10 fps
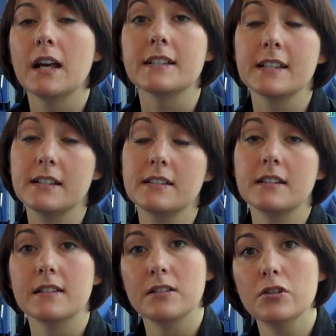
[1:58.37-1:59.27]
as
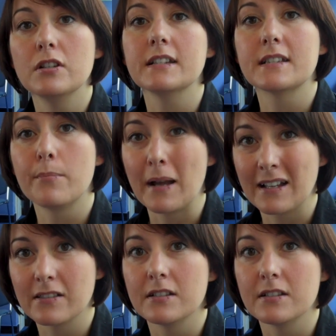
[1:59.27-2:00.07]
usually it's the bank